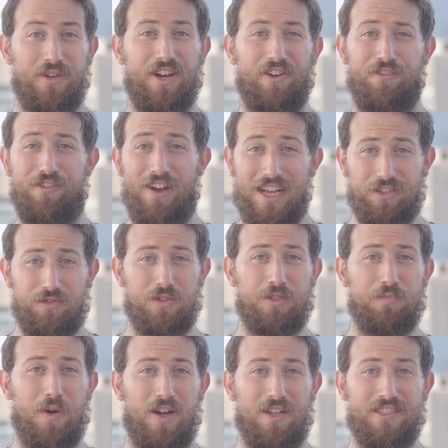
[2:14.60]
get a fast
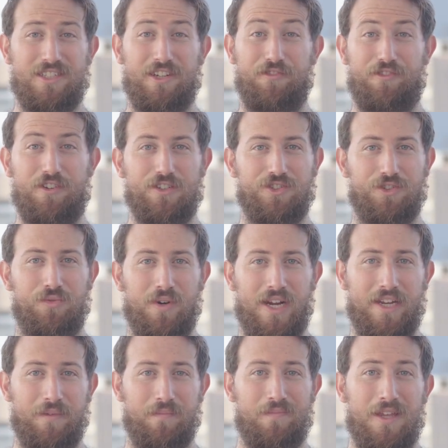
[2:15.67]
response and it feels
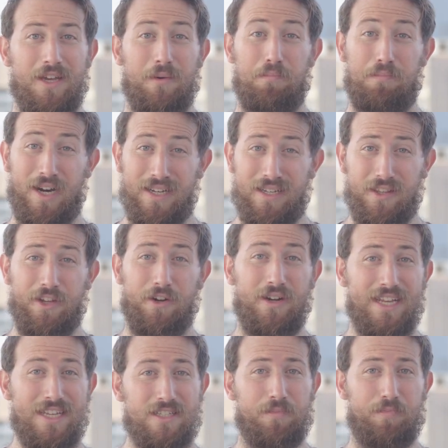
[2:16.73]
great. But there
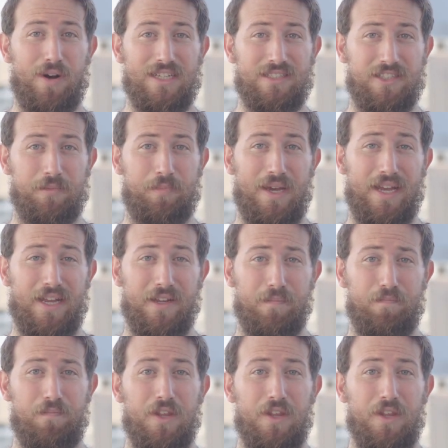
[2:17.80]
is a price to pay.